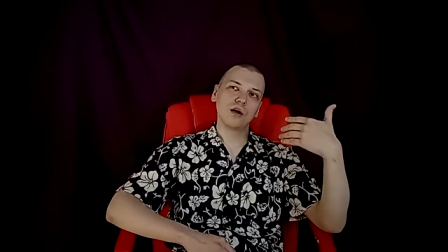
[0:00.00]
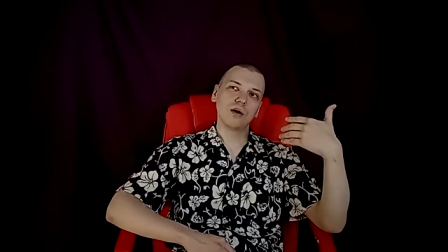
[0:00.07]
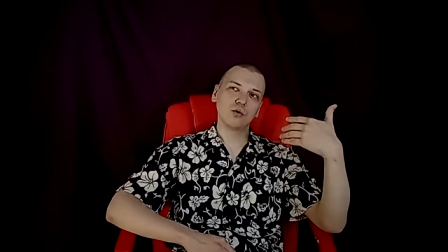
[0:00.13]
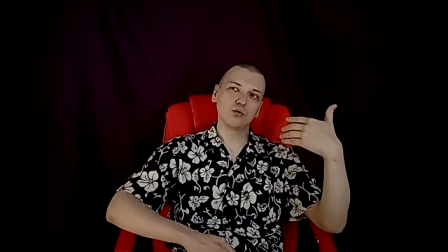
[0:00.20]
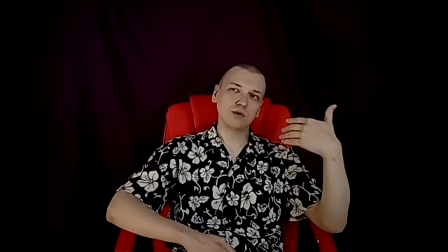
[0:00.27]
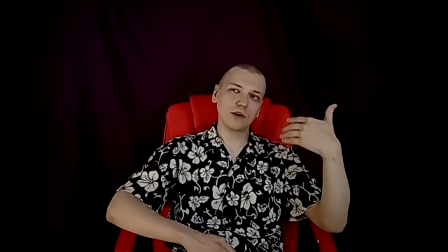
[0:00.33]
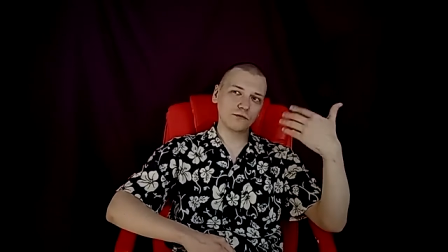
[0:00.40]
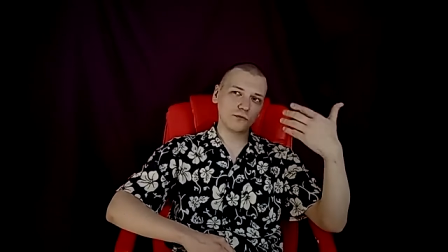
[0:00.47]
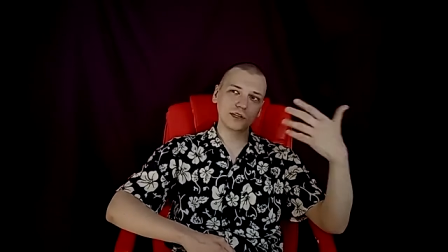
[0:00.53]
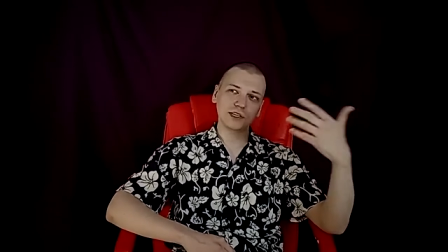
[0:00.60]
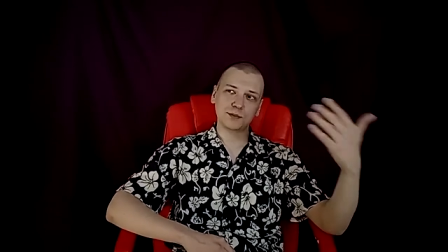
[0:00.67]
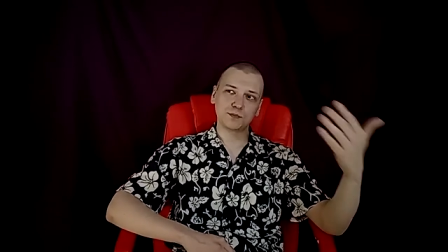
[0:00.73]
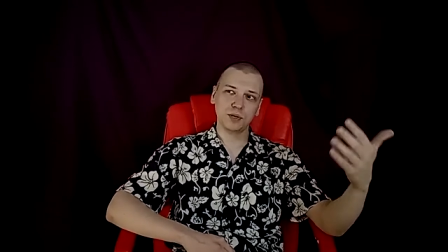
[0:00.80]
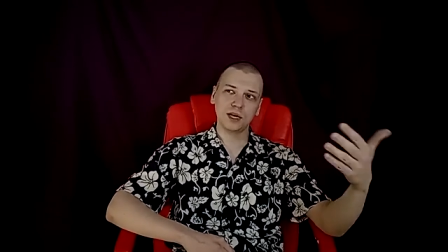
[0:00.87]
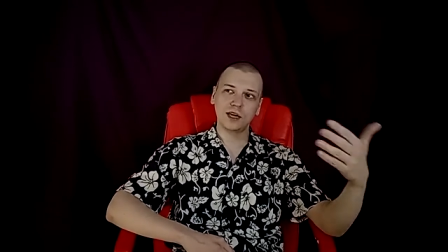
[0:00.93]
roughly
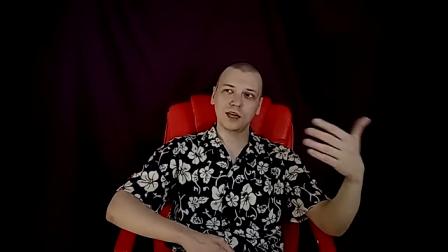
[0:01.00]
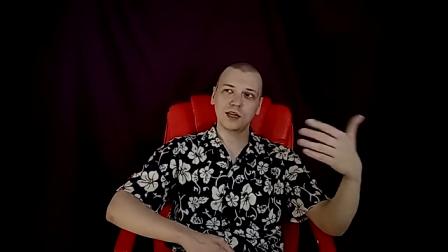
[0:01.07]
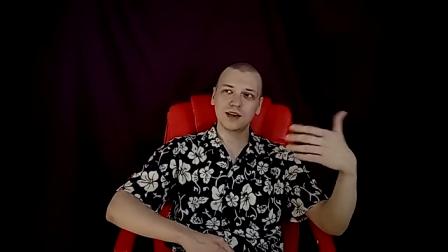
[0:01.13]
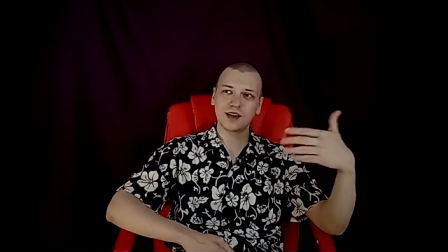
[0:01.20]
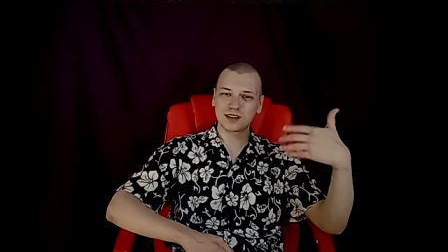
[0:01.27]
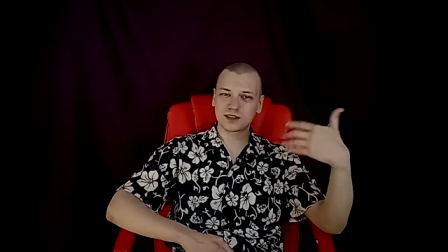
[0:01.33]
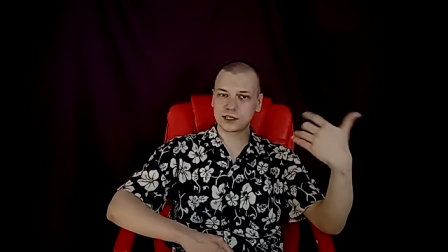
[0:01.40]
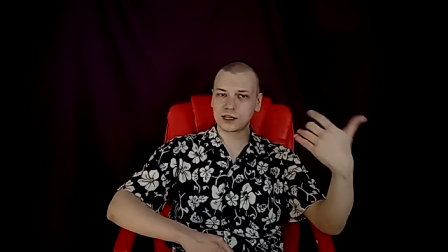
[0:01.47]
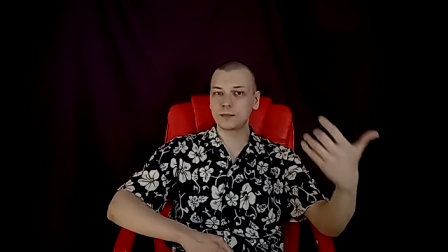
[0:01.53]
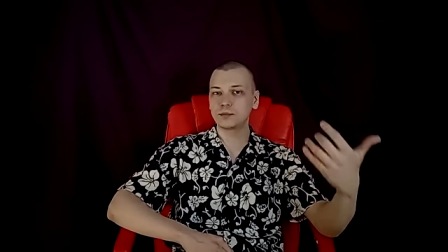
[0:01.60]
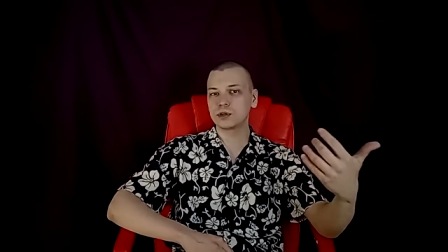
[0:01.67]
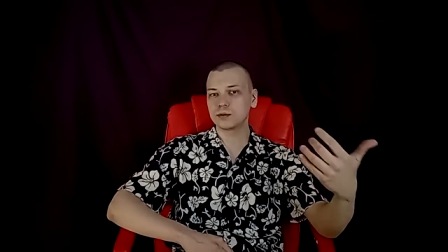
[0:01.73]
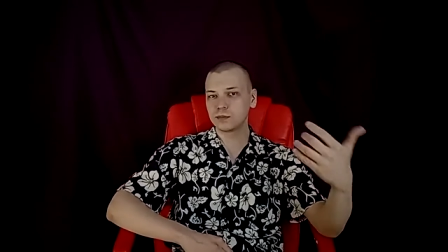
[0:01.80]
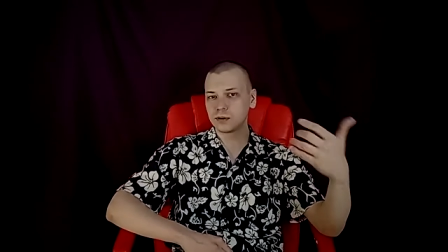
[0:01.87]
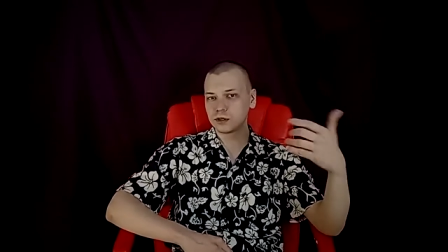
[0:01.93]
speaking
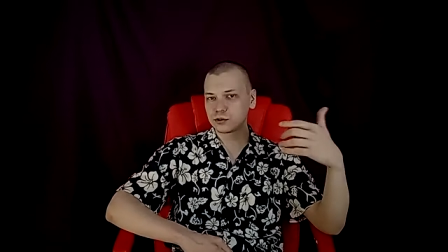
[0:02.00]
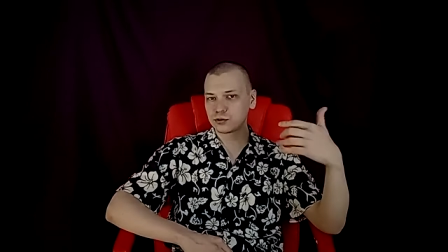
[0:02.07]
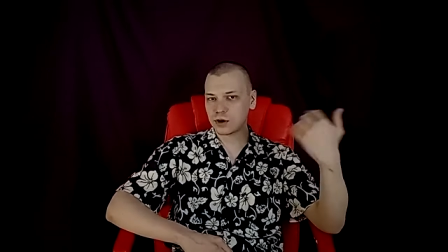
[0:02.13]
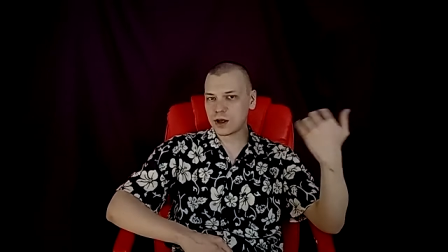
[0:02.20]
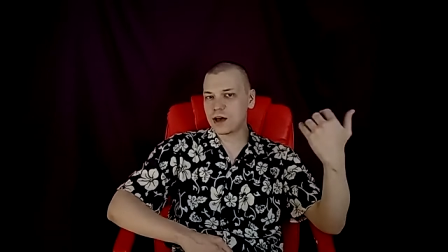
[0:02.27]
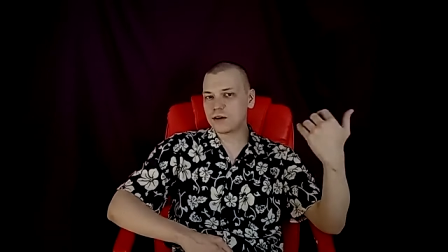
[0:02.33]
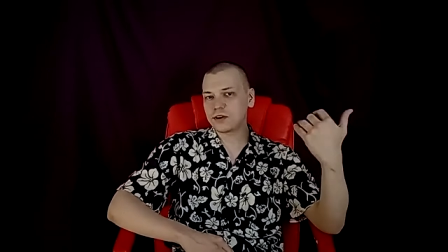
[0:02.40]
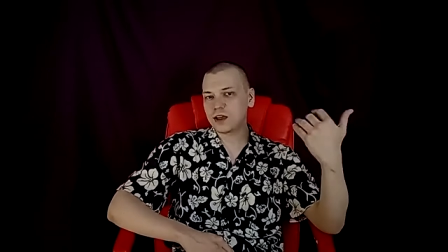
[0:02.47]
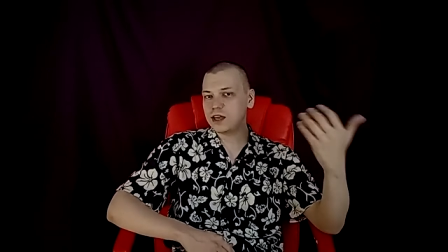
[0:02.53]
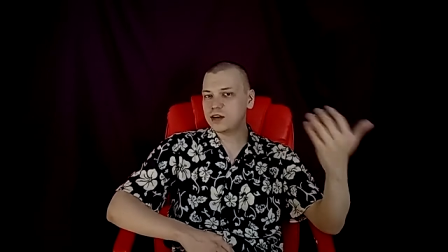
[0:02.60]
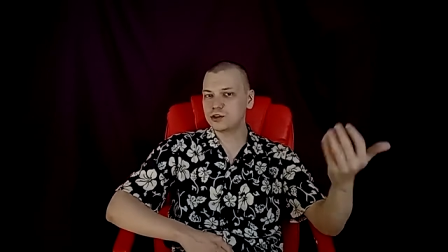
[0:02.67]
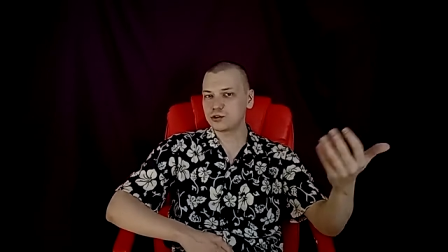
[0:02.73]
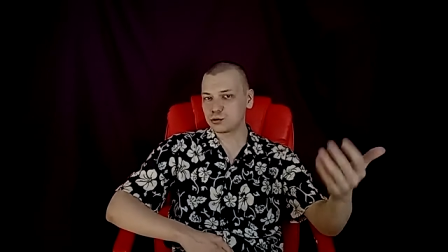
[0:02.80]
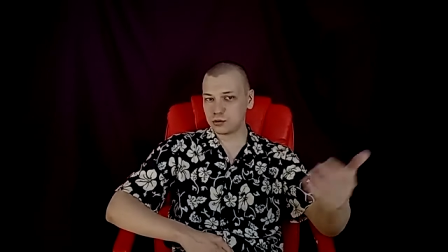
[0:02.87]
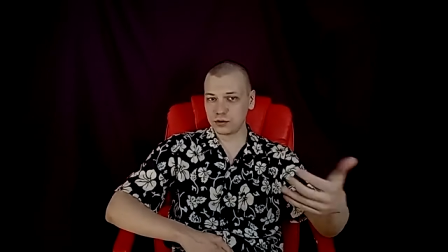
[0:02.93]
acceptable to have
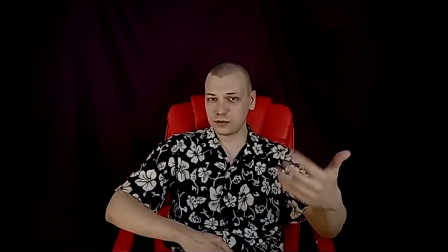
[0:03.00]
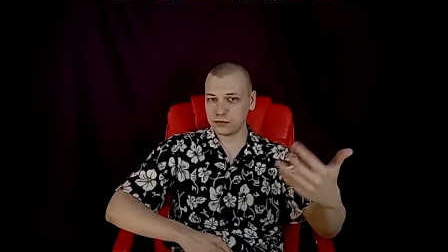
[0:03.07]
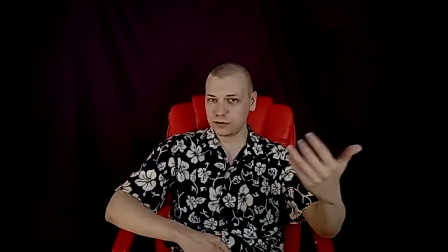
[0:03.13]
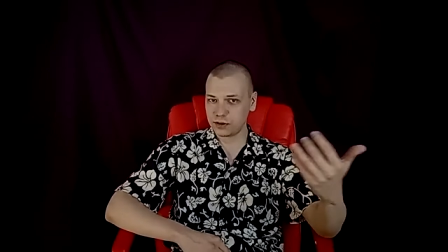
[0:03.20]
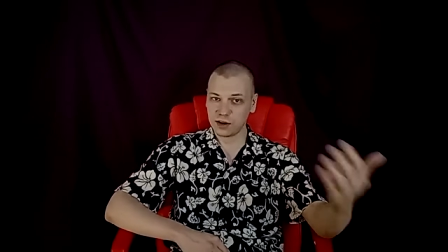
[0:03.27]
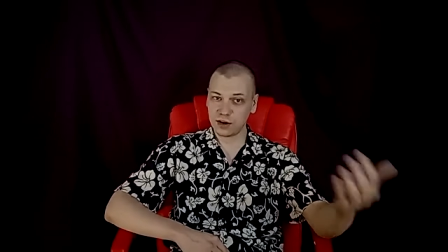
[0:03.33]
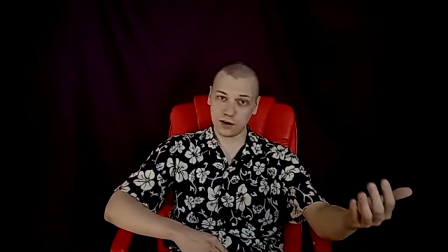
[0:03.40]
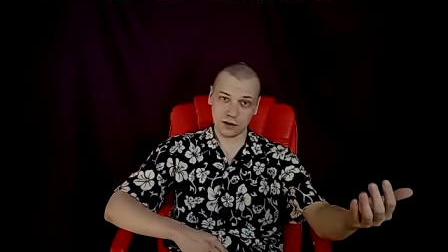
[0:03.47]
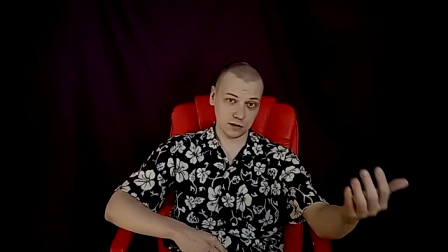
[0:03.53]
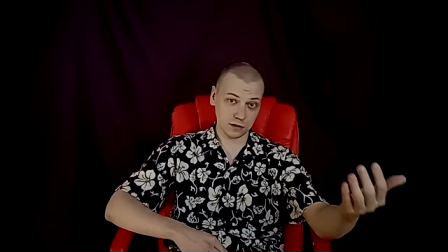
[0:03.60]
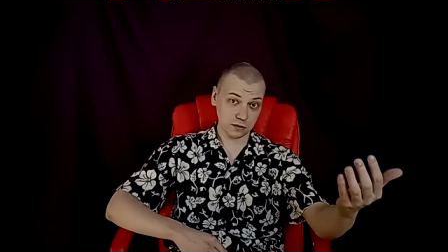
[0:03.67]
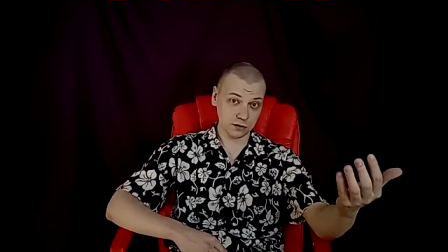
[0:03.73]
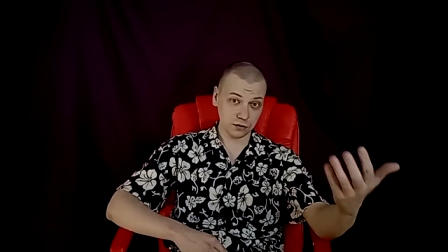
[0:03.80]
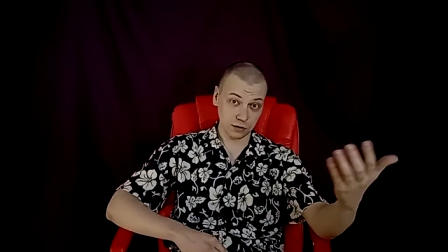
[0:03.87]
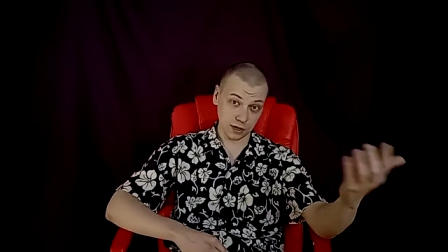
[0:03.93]
any sort of hair
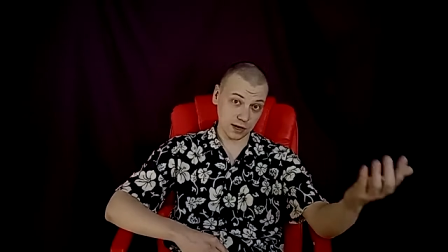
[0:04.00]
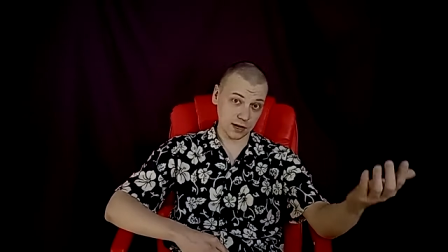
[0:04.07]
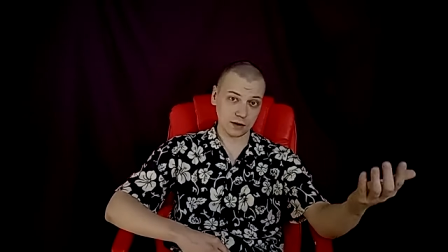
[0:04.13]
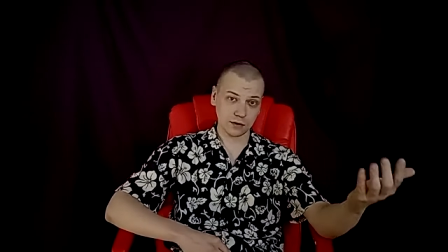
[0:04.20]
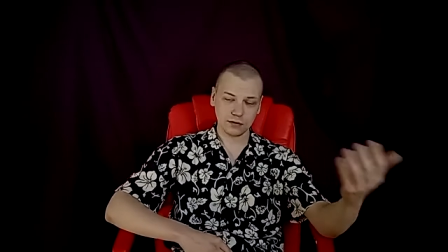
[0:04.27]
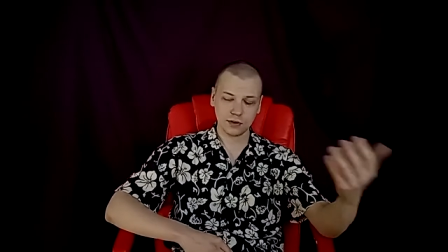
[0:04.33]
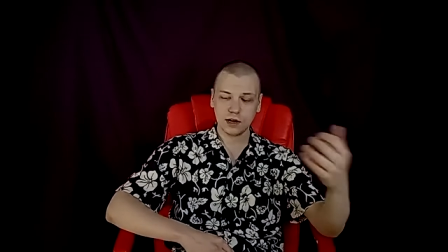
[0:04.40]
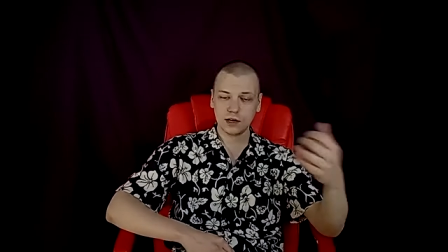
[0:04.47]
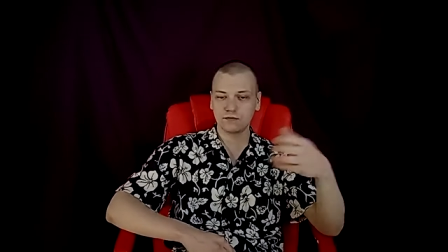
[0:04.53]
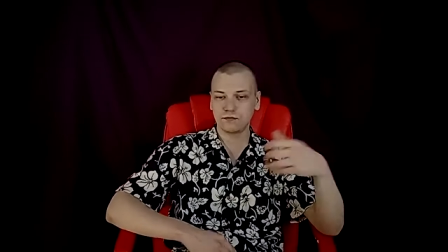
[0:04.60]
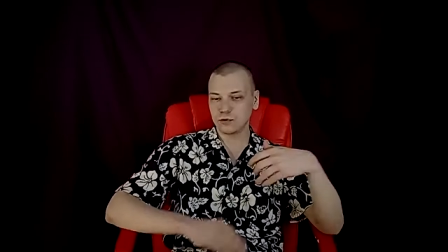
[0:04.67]
you like, right?